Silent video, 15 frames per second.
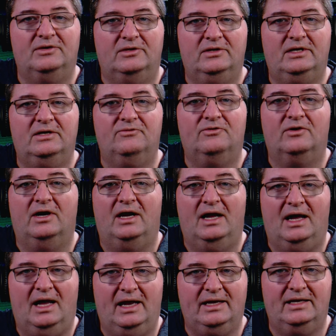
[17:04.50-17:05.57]
If you're looking for a
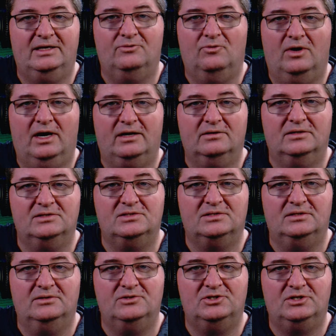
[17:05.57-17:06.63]
high-end wireless
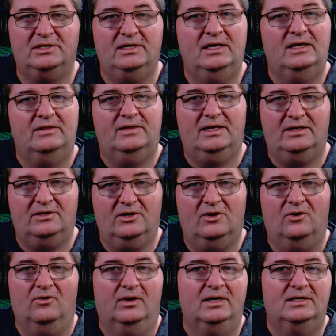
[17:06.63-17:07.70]
solution, then
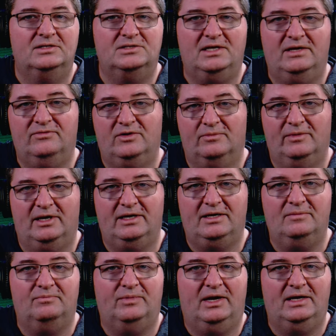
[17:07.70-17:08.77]
no. Save your
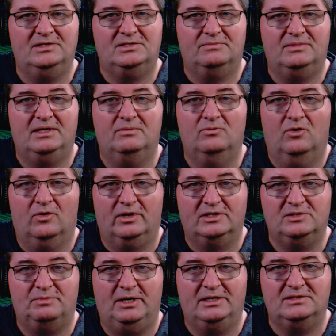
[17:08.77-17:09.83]
money, buy something
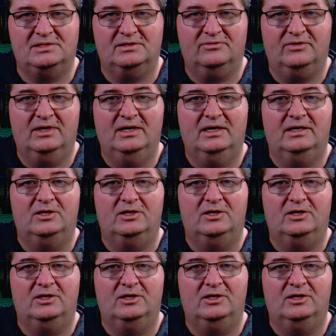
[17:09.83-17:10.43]
more expensive.